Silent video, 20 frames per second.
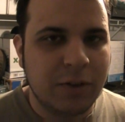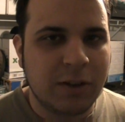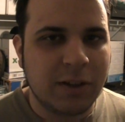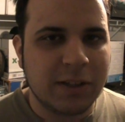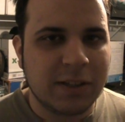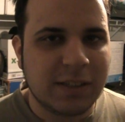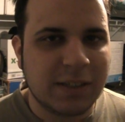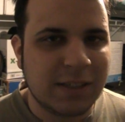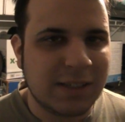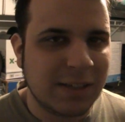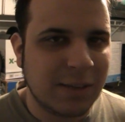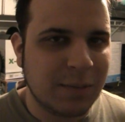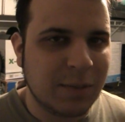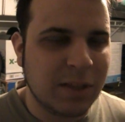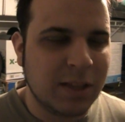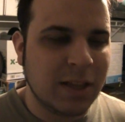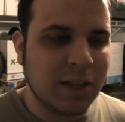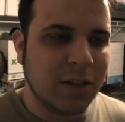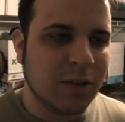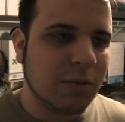you could see
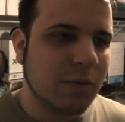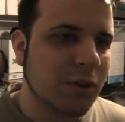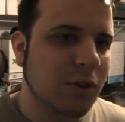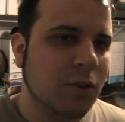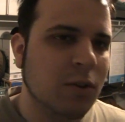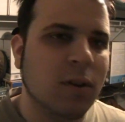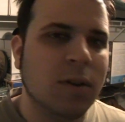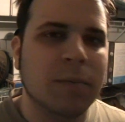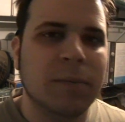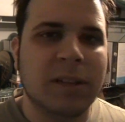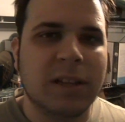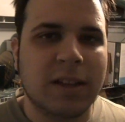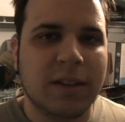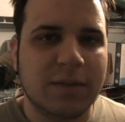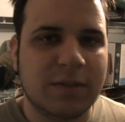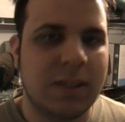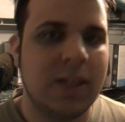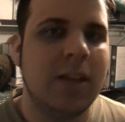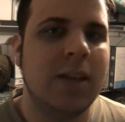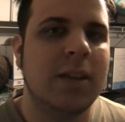something that you wouldn't normally
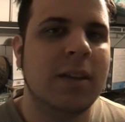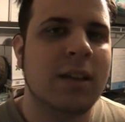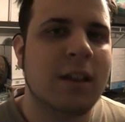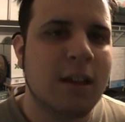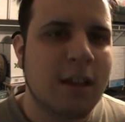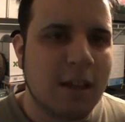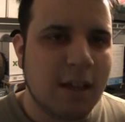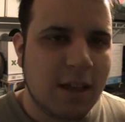have seen,